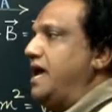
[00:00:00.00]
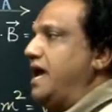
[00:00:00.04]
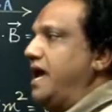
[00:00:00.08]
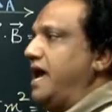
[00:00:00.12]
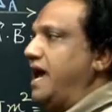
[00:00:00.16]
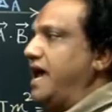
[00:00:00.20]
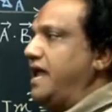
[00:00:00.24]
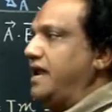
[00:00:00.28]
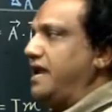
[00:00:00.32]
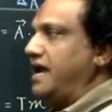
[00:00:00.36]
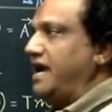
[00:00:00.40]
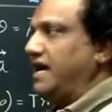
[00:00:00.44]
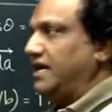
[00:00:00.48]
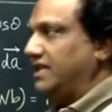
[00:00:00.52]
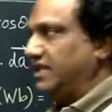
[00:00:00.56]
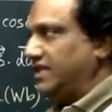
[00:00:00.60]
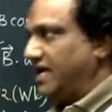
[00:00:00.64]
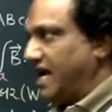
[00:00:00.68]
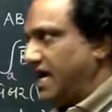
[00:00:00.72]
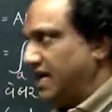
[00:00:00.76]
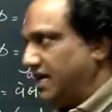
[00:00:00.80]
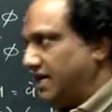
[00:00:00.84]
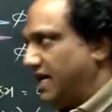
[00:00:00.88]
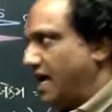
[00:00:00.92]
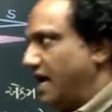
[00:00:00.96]
And at
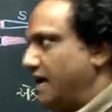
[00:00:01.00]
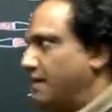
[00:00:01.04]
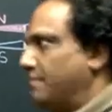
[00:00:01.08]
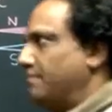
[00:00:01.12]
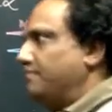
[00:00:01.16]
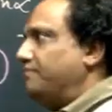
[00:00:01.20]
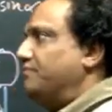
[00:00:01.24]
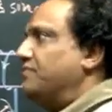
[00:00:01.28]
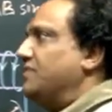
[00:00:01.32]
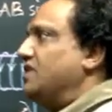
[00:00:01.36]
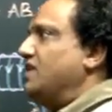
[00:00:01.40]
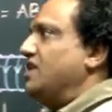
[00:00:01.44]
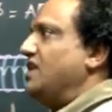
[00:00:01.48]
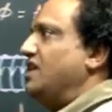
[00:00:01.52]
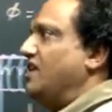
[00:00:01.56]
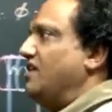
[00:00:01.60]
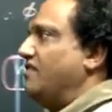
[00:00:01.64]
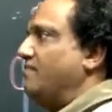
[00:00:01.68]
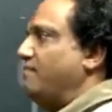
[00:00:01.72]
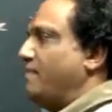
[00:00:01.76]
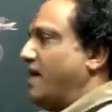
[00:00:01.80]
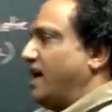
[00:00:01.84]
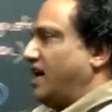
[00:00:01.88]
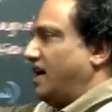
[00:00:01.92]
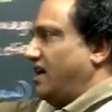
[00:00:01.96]
that time,
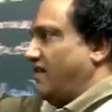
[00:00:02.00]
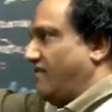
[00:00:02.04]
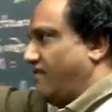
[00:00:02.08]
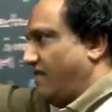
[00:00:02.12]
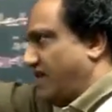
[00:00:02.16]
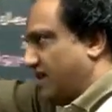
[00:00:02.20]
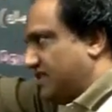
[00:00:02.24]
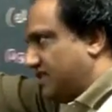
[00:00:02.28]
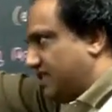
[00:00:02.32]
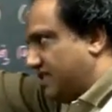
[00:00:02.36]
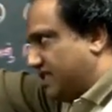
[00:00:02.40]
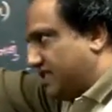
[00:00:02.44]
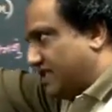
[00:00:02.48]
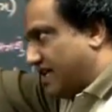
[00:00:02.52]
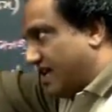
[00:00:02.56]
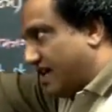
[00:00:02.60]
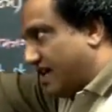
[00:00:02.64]
if magnetic flux is